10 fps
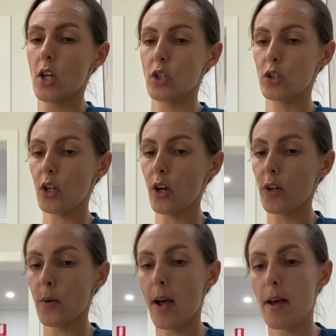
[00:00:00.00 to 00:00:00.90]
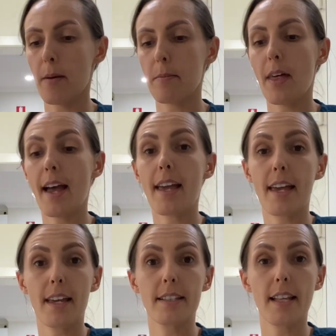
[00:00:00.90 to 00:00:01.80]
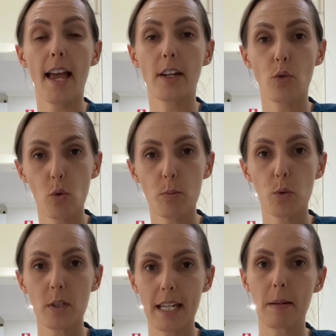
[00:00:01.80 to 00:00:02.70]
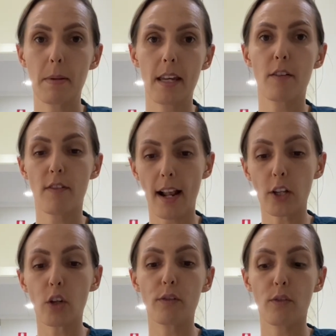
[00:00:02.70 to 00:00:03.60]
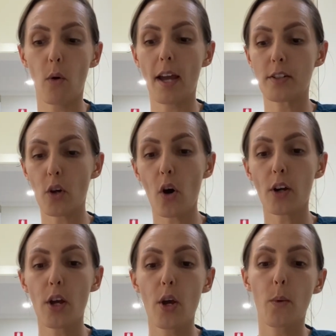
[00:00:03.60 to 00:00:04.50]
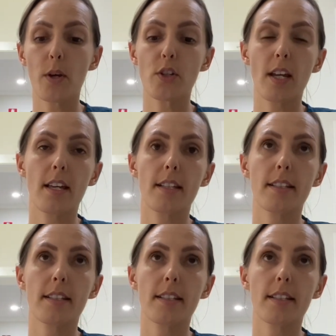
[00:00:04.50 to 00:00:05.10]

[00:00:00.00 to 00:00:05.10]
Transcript: So that is a normal TP value for a dog, which is